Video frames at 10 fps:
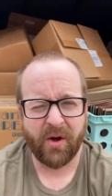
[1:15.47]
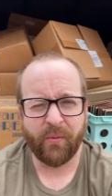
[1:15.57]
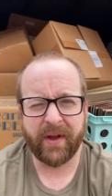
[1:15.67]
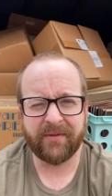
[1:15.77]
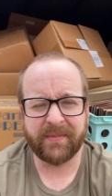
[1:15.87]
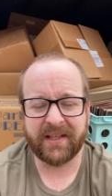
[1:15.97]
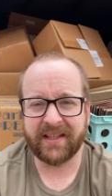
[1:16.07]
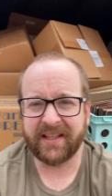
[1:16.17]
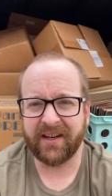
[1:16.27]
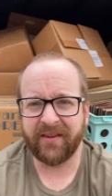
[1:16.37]
way of me to
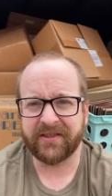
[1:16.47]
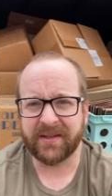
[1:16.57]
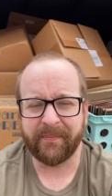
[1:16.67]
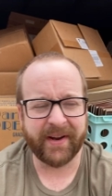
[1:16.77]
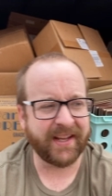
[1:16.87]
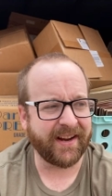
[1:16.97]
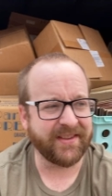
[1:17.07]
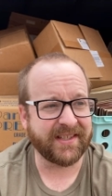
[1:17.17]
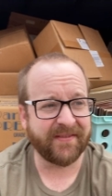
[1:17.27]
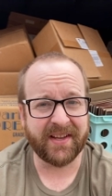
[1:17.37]
get some money out of
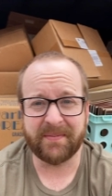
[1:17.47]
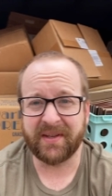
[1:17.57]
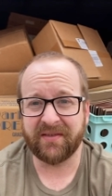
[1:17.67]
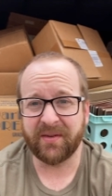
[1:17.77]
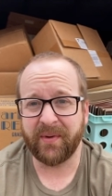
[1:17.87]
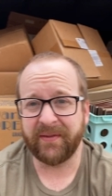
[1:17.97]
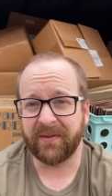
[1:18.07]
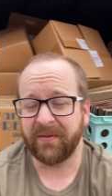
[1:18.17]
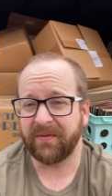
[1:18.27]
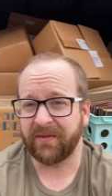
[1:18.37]
the stuff that I'm giving away
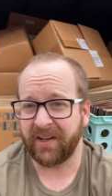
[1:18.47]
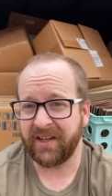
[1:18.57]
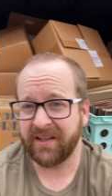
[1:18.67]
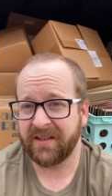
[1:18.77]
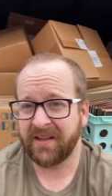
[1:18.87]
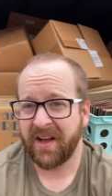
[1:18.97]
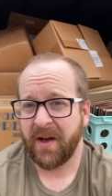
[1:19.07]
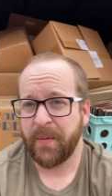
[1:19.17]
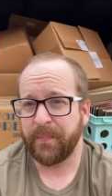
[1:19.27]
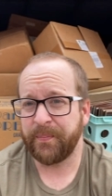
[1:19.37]
for free.
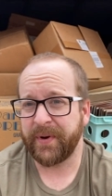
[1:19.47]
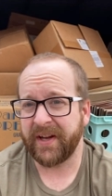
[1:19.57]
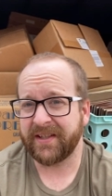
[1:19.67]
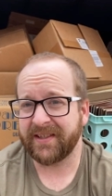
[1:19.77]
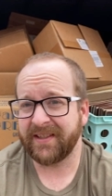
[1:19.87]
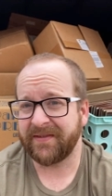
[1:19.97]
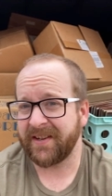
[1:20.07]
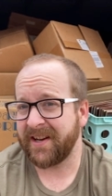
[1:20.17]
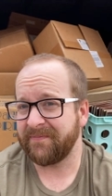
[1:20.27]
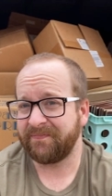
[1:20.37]
But if
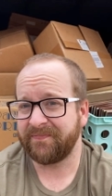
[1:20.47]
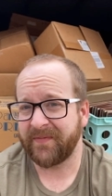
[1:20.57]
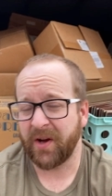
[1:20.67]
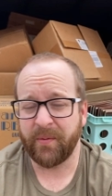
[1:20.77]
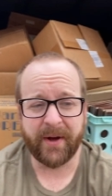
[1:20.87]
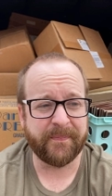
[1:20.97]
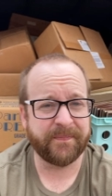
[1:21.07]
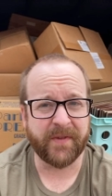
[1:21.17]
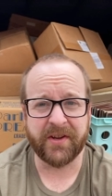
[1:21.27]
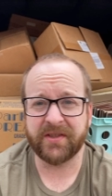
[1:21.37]
not, oh well.
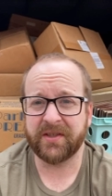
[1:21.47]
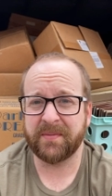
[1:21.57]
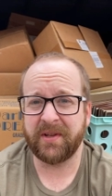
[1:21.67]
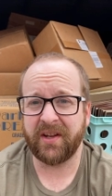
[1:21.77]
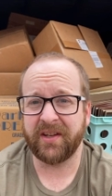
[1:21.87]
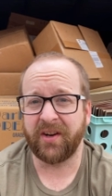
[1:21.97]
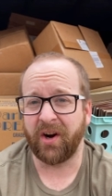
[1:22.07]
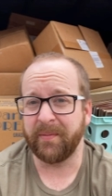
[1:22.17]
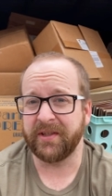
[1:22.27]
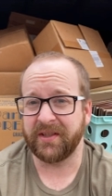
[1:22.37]
Also, there's going to be a lot of
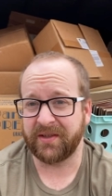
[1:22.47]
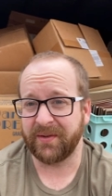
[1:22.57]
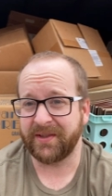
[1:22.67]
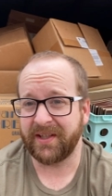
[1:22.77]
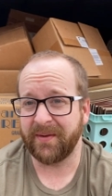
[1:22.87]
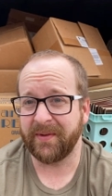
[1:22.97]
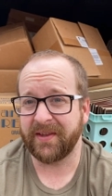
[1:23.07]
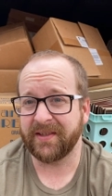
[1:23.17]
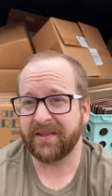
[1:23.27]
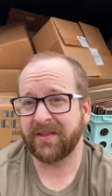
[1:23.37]
garbage associated with
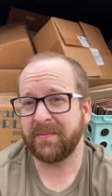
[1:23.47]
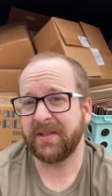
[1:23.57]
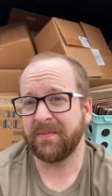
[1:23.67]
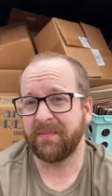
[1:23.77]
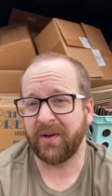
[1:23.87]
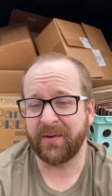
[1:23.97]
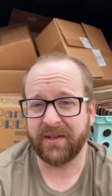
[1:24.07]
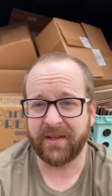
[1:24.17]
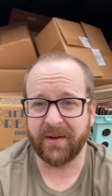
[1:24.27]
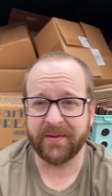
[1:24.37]
this. There's going to be some
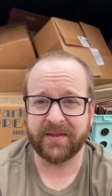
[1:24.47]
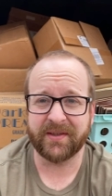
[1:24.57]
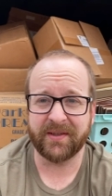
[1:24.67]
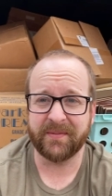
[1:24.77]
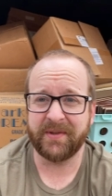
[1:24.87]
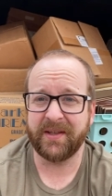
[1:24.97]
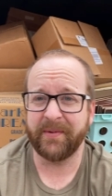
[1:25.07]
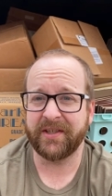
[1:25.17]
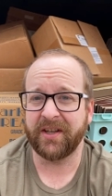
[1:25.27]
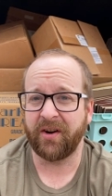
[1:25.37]
broken totes. There's going to be a
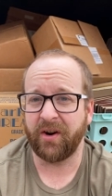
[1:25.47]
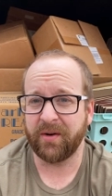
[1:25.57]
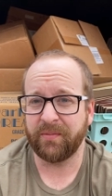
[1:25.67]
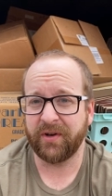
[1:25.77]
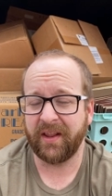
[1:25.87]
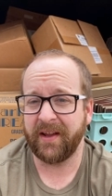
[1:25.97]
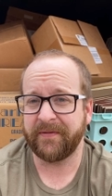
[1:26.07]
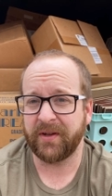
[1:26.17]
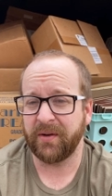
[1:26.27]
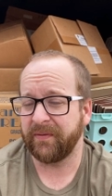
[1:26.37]
bunch of cardboard
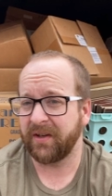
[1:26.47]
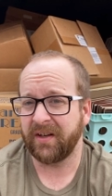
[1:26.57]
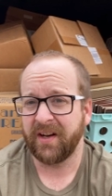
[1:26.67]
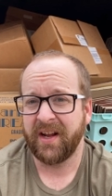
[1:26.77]
left over.